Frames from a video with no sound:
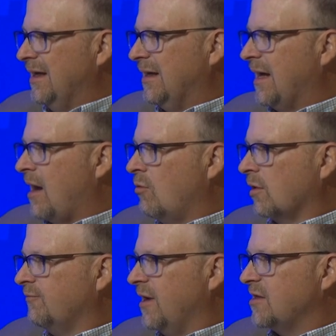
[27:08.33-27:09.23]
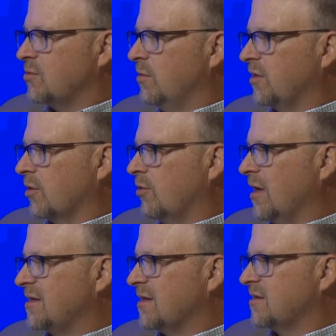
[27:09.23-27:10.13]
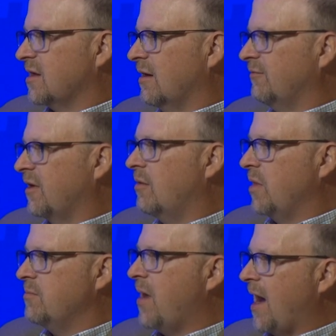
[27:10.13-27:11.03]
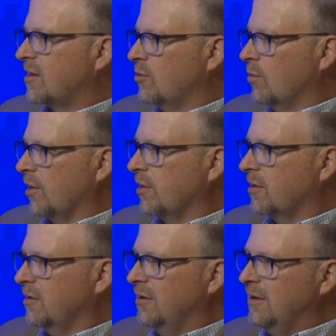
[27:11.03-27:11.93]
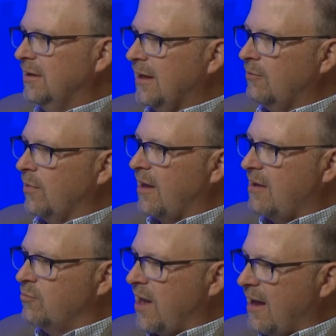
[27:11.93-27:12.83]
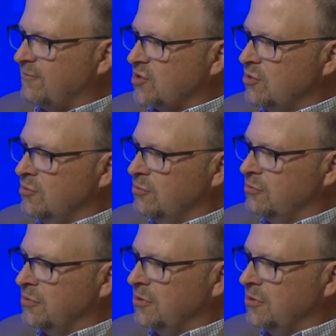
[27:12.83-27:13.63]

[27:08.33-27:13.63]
And now we're faced with the crisis of coming back to work. And we have two